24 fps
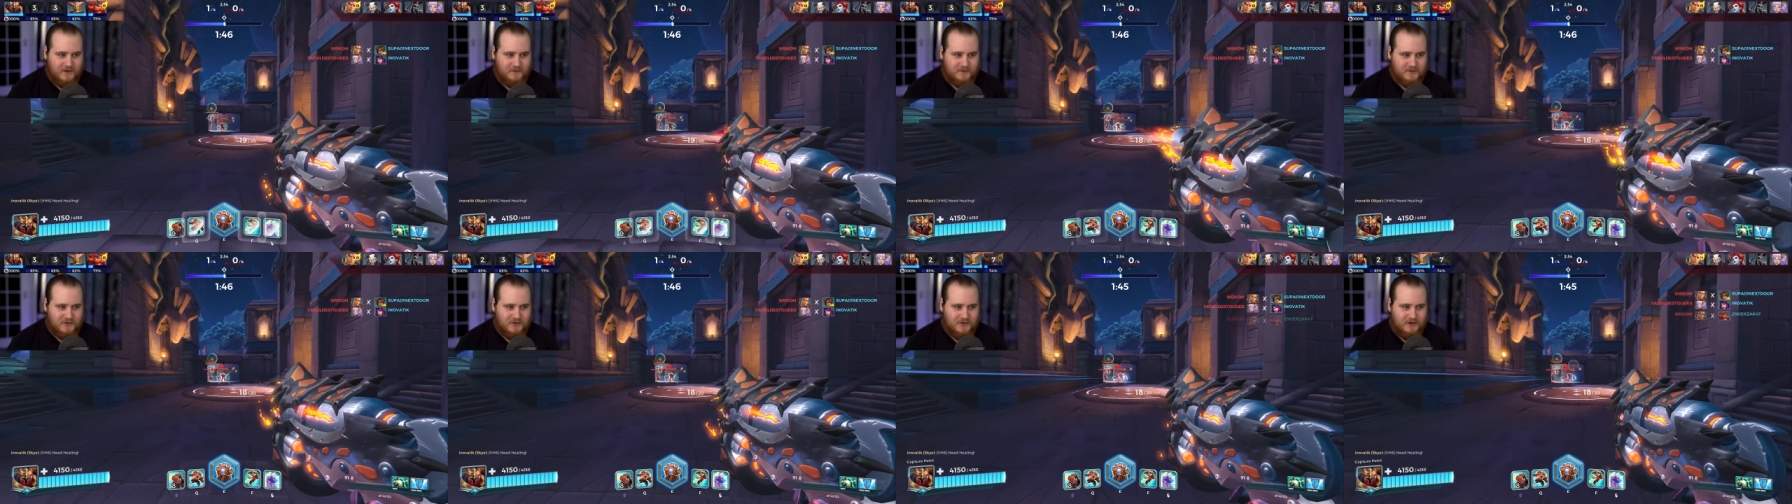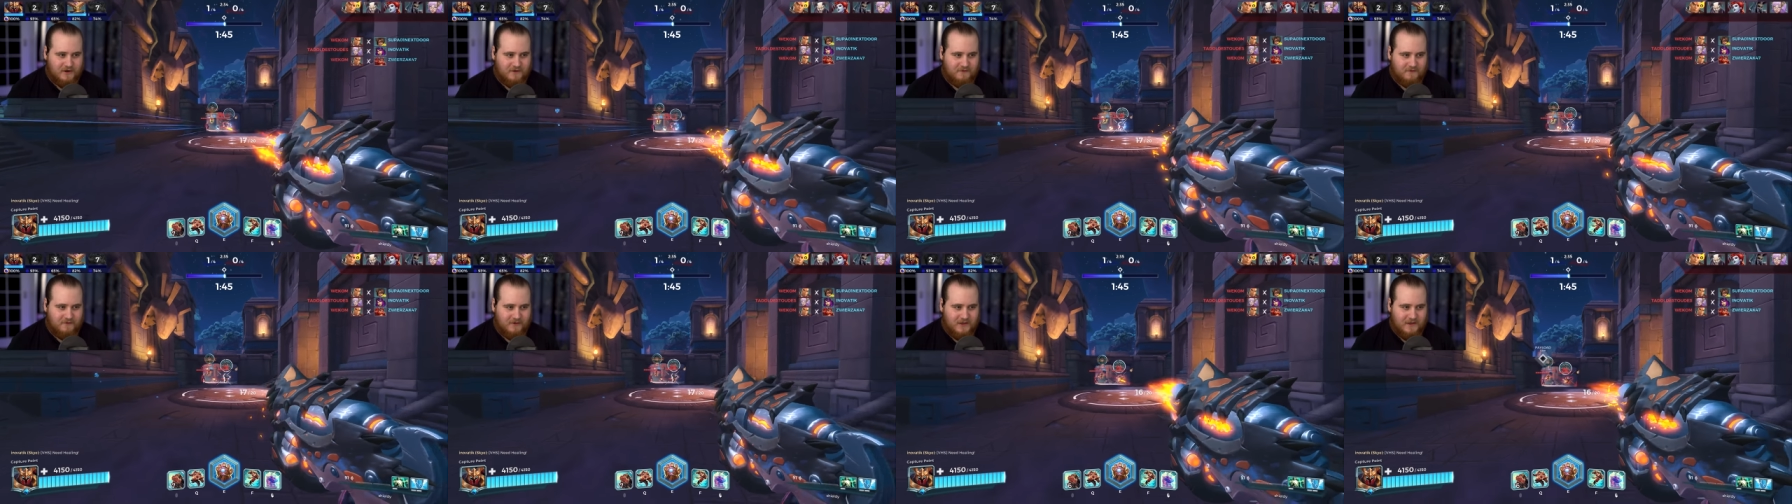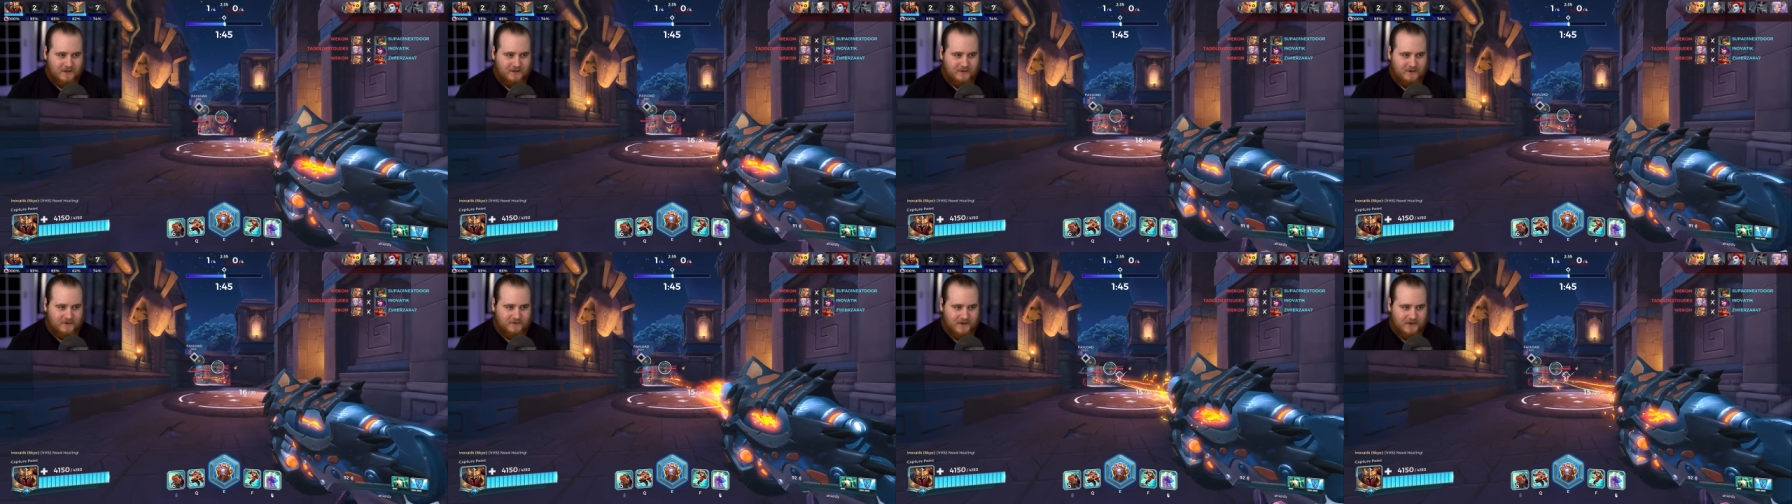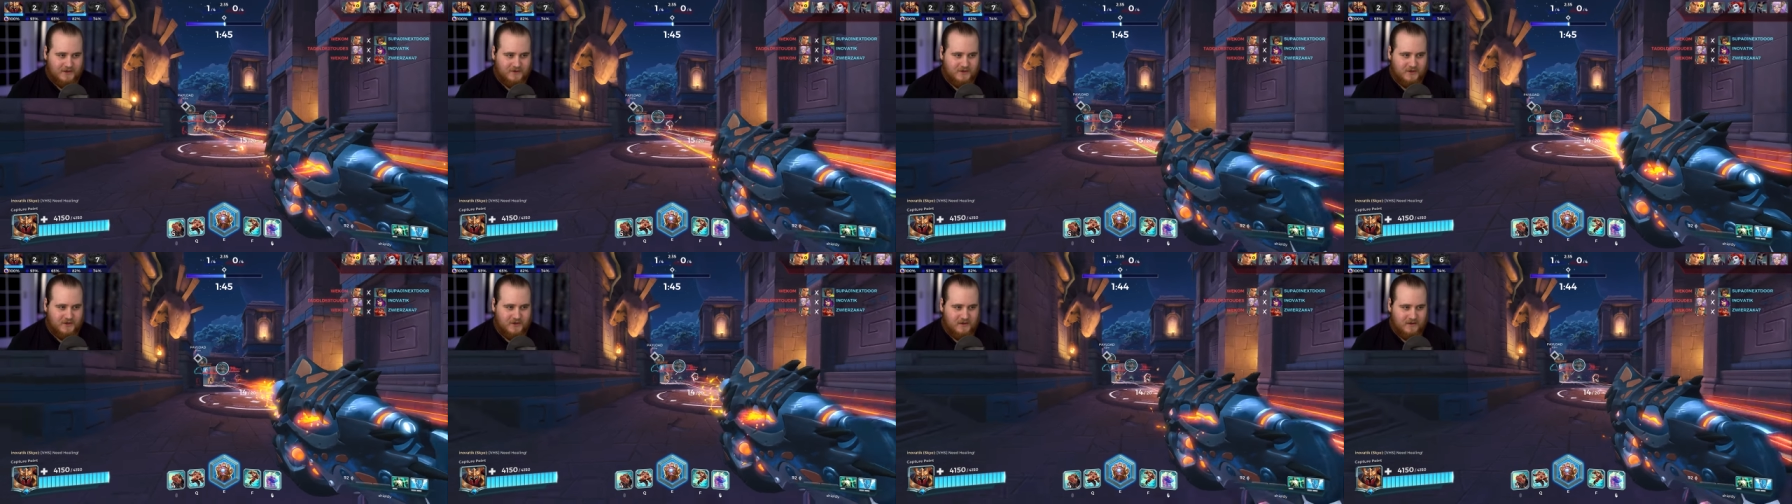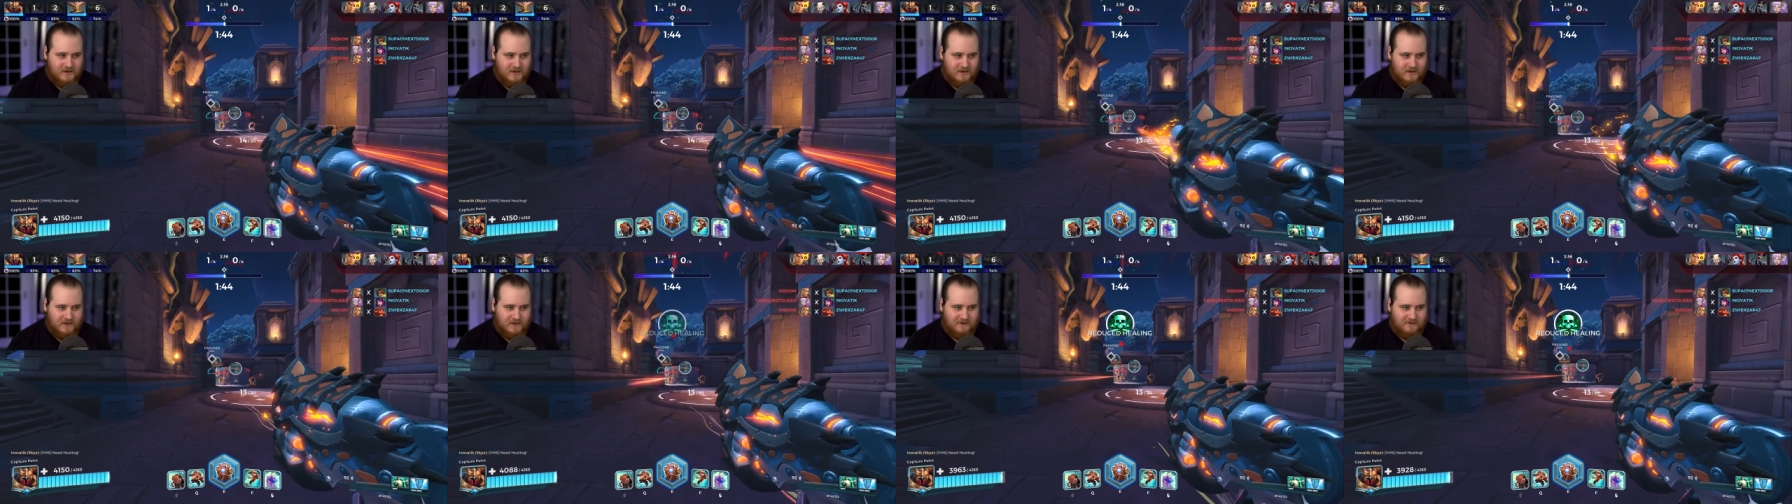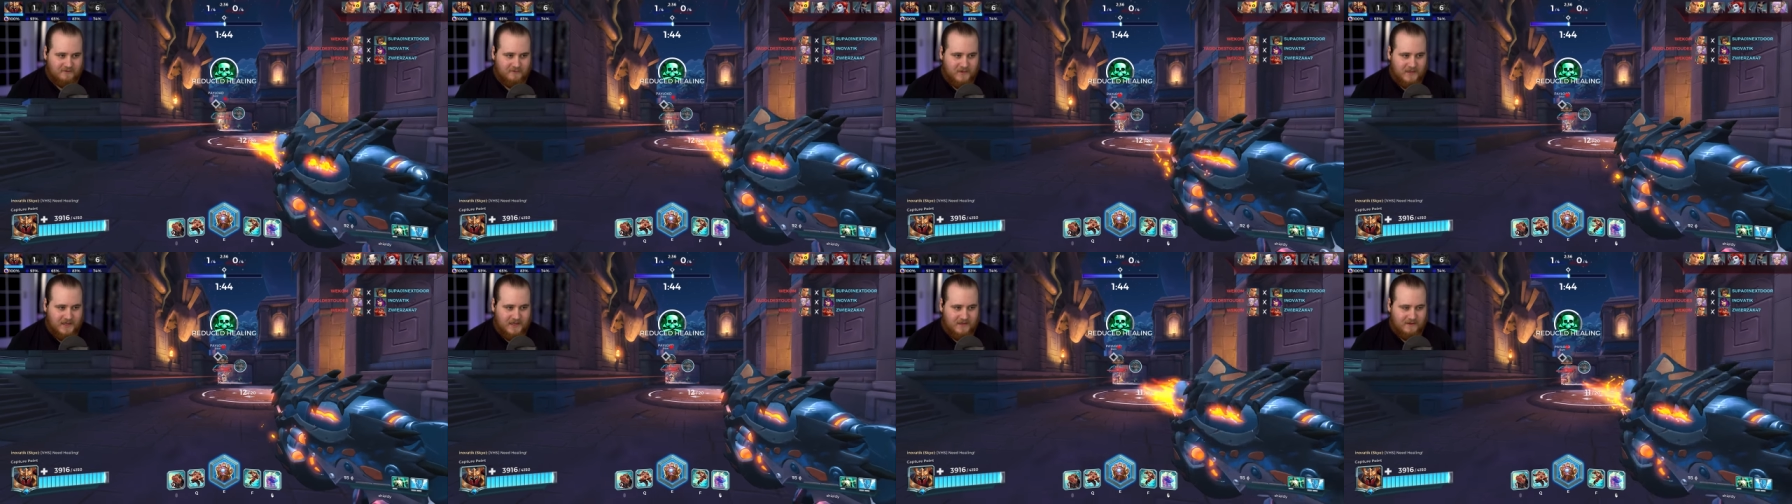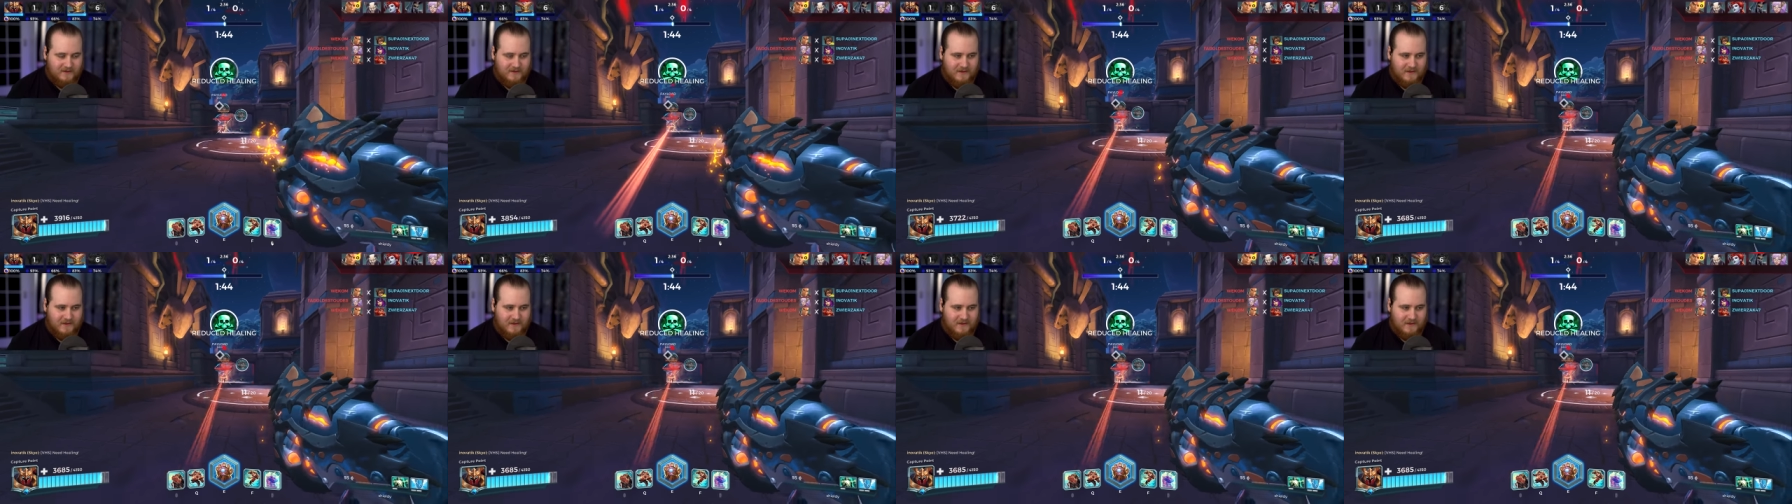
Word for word: We'll just go fully in the direction of being